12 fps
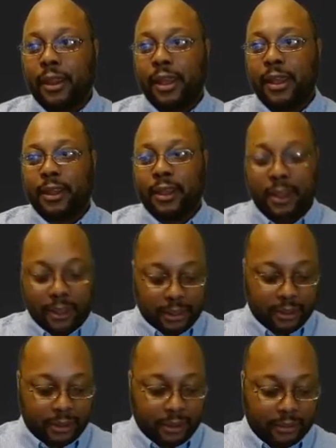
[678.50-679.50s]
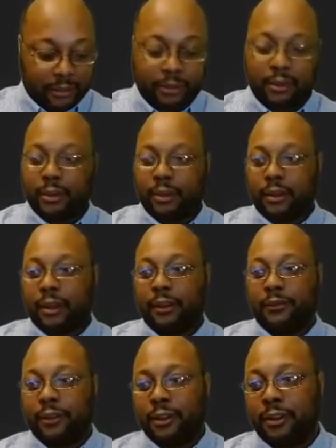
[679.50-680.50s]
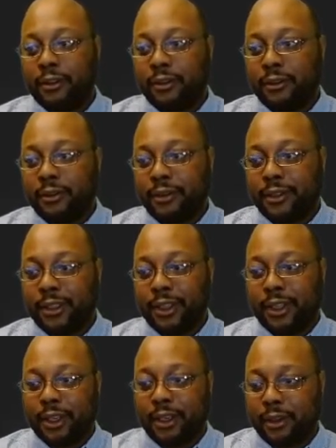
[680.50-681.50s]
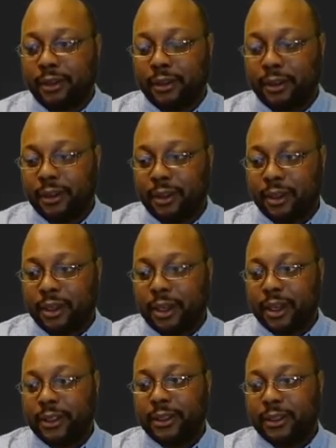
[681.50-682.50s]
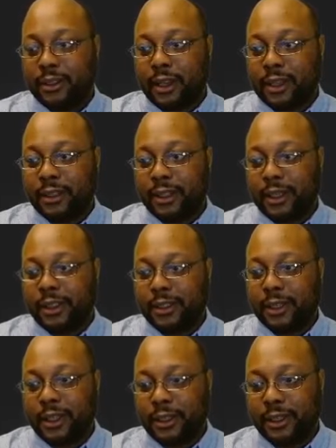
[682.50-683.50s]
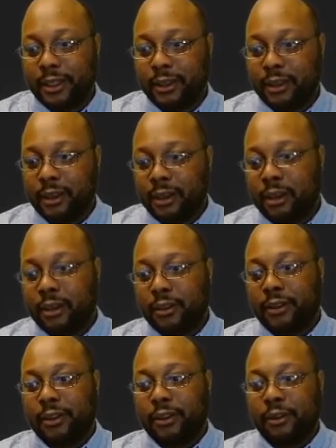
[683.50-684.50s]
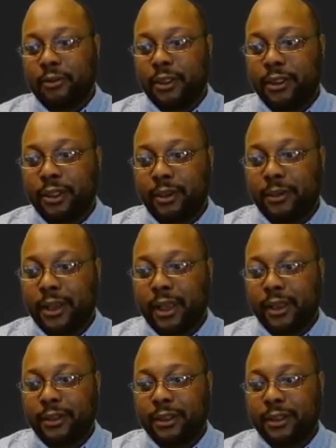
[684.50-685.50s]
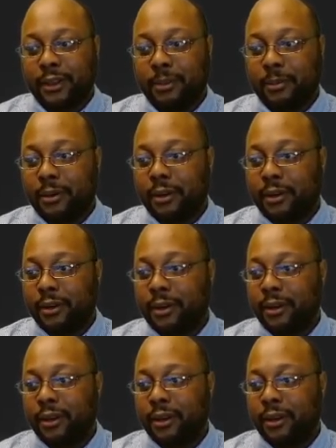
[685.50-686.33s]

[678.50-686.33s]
and then if you see here, I changed it. So what's up galaxy number.